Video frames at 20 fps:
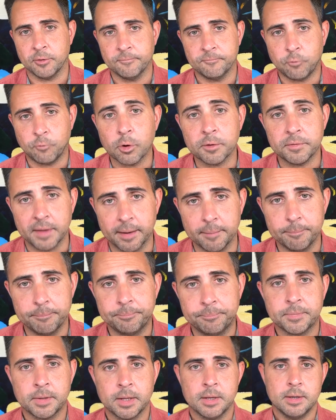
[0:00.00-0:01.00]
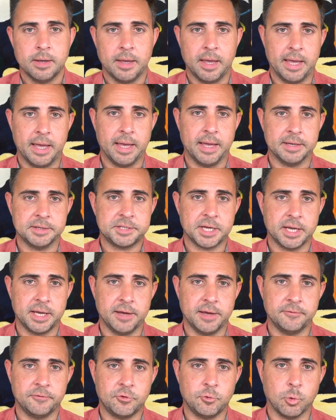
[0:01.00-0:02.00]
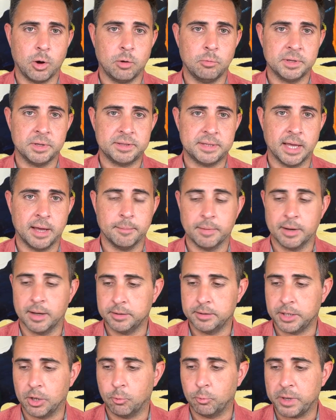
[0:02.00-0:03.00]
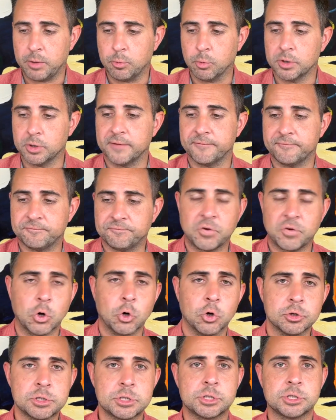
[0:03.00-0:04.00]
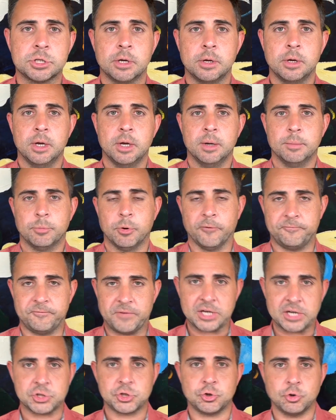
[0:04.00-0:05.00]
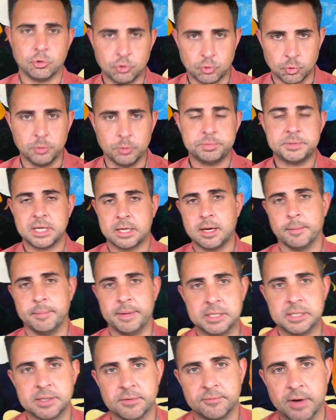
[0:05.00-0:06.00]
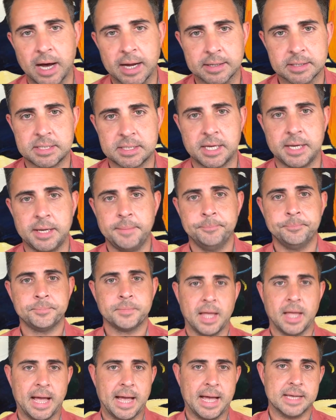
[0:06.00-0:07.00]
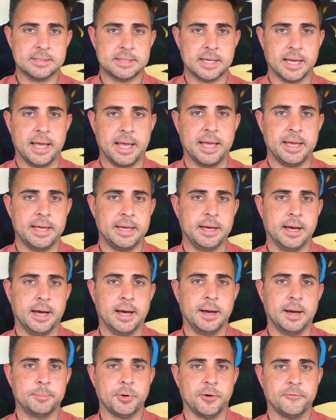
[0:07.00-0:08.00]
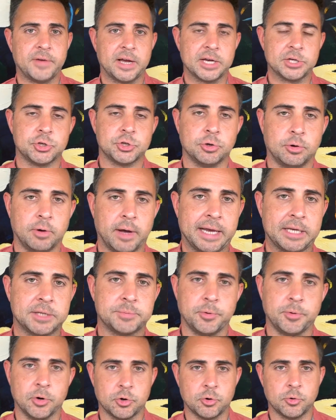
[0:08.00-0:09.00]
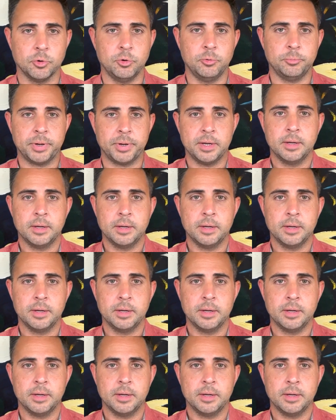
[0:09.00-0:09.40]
for them and to have grown with them. We were the first professional group to come into Vodacy as a professional expert group,